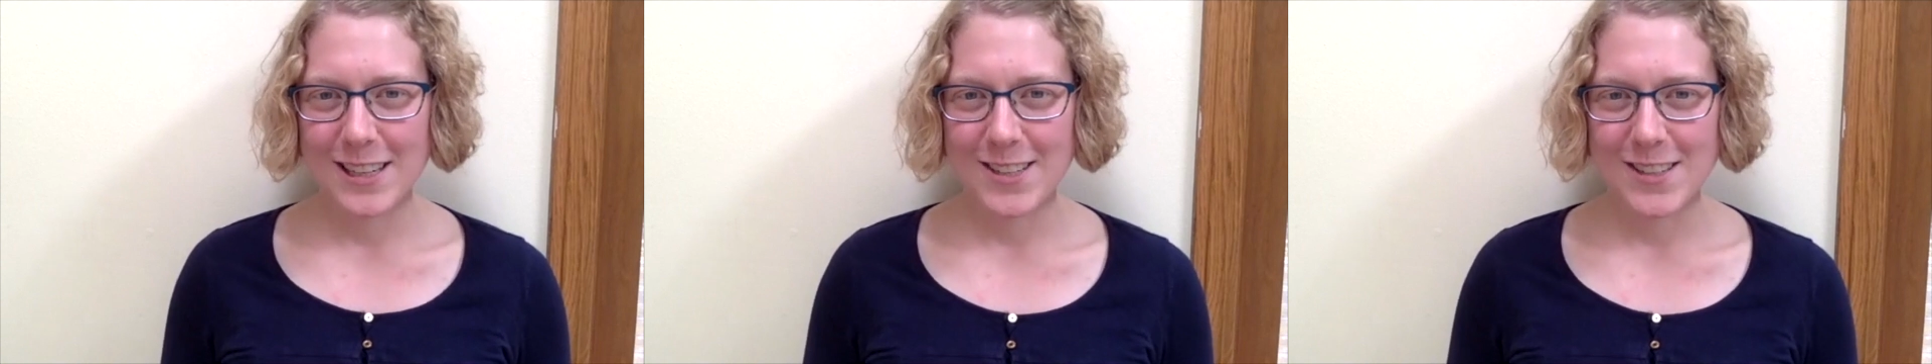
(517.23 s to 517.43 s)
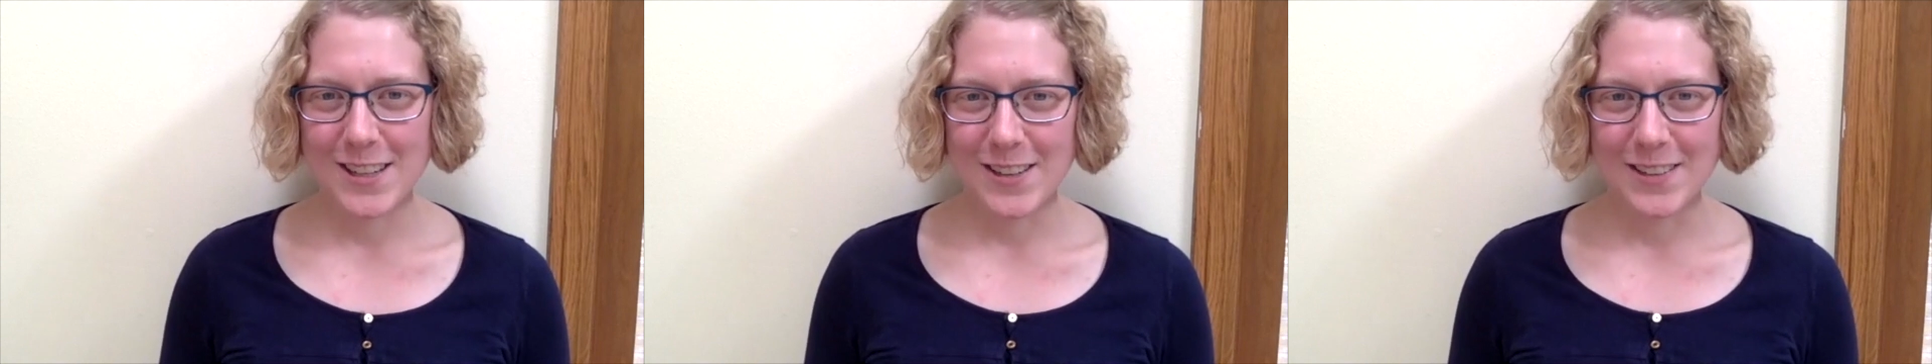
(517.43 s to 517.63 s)

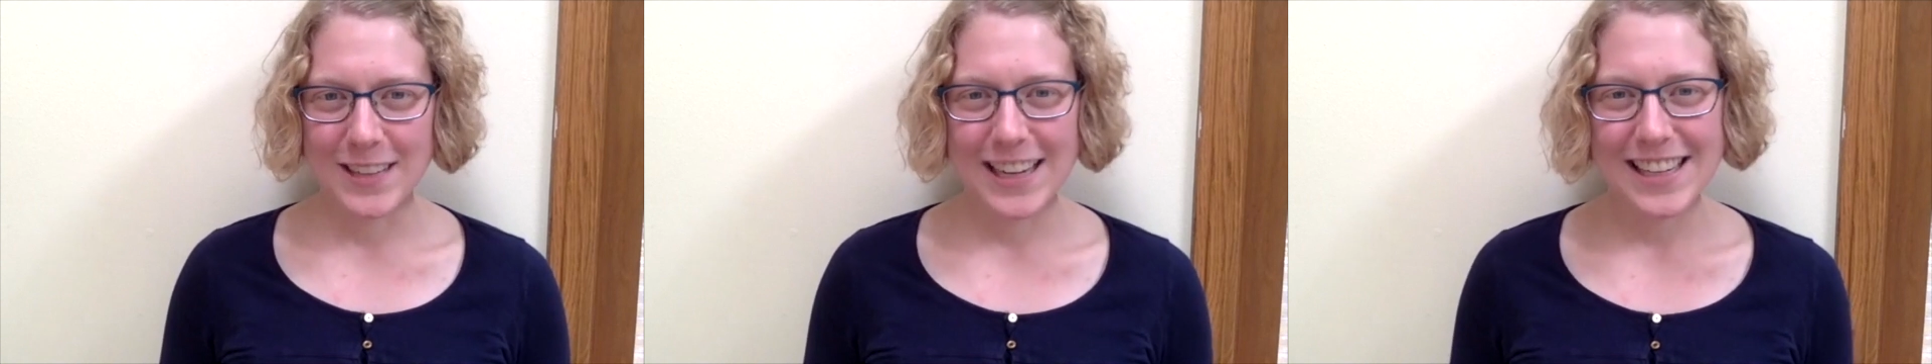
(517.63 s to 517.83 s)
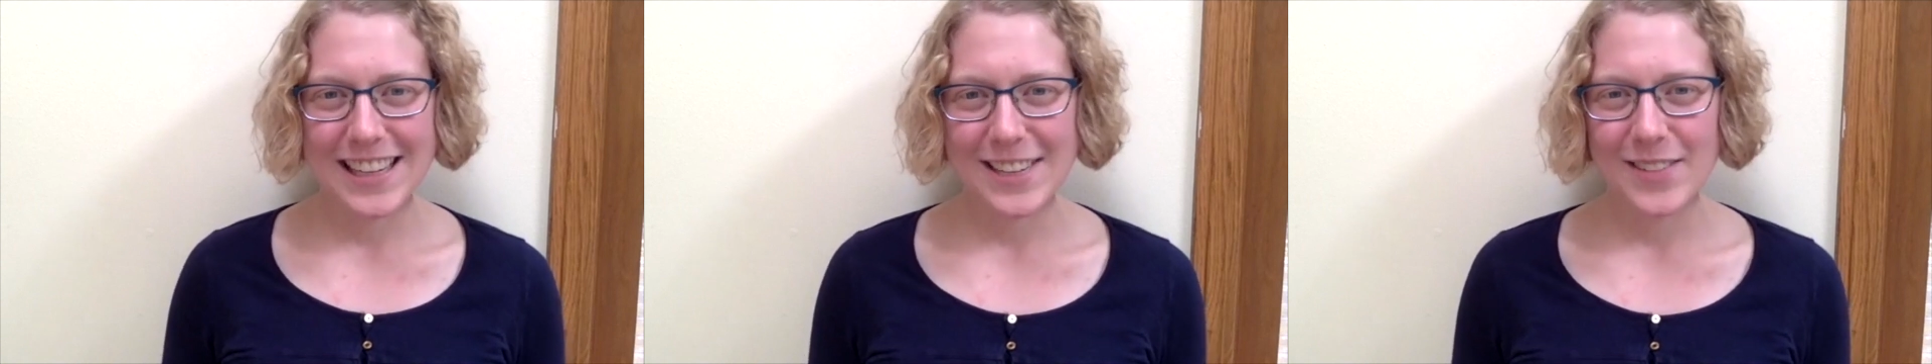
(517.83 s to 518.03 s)
you don't
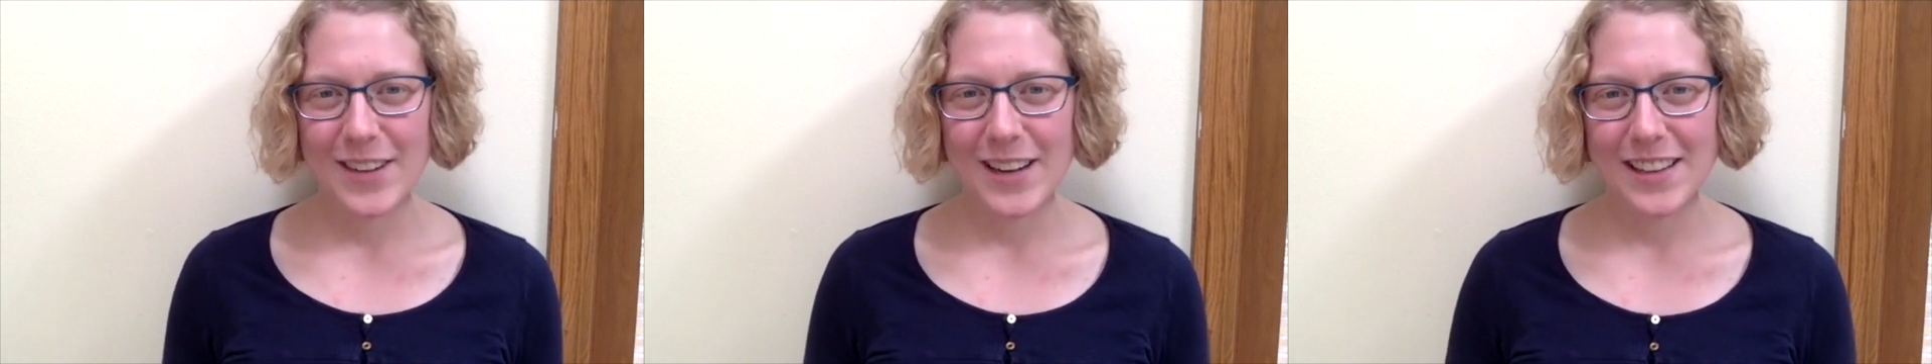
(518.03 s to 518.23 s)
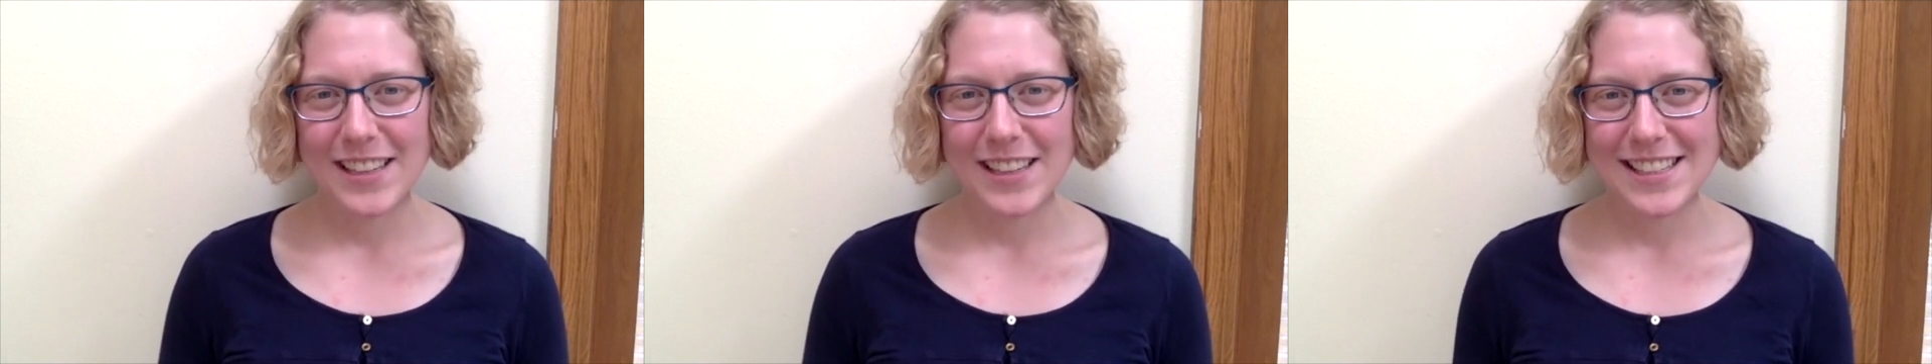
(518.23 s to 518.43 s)
like
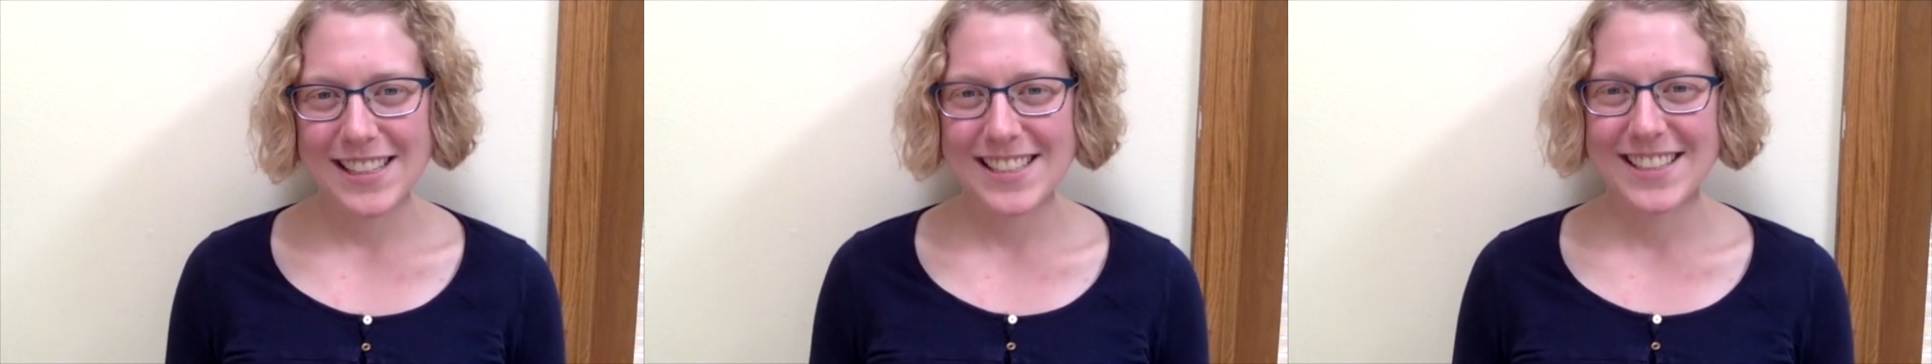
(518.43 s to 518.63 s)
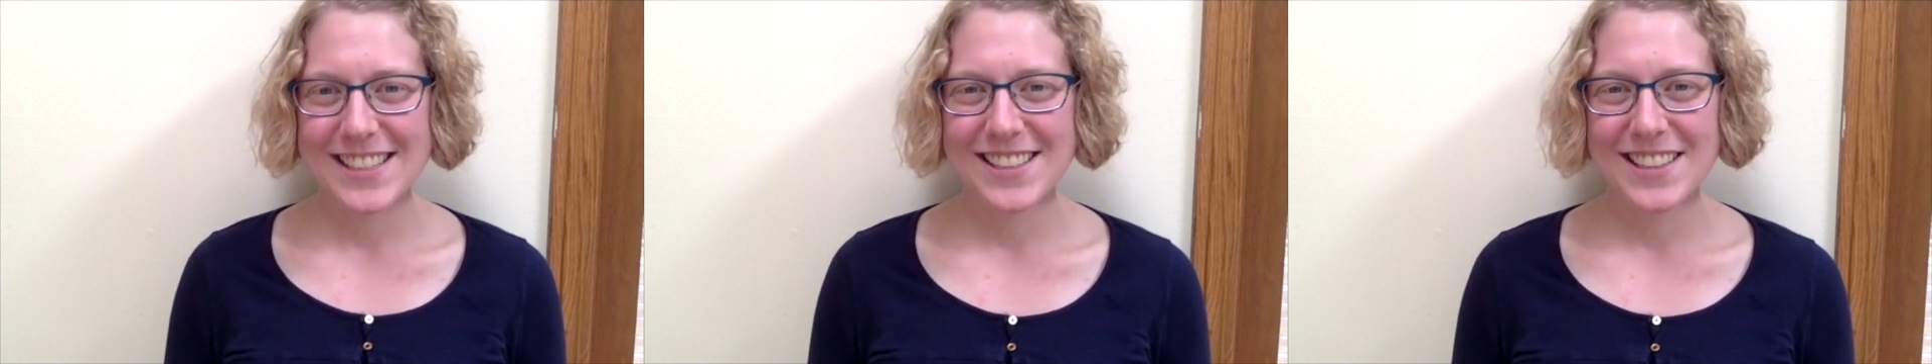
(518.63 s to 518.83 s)
about this?